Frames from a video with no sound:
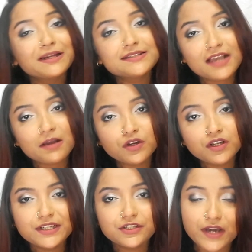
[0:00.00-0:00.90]
but
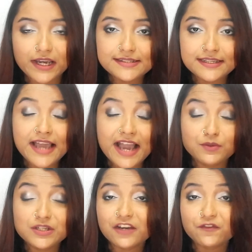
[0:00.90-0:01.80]
someone with dry skin,
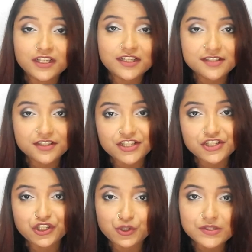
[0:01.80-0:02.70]
I would definitely
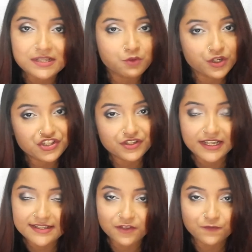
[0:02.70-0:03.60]
suggest to use a
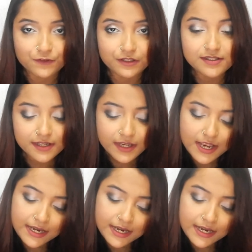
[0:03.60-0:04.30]
moisturizer first.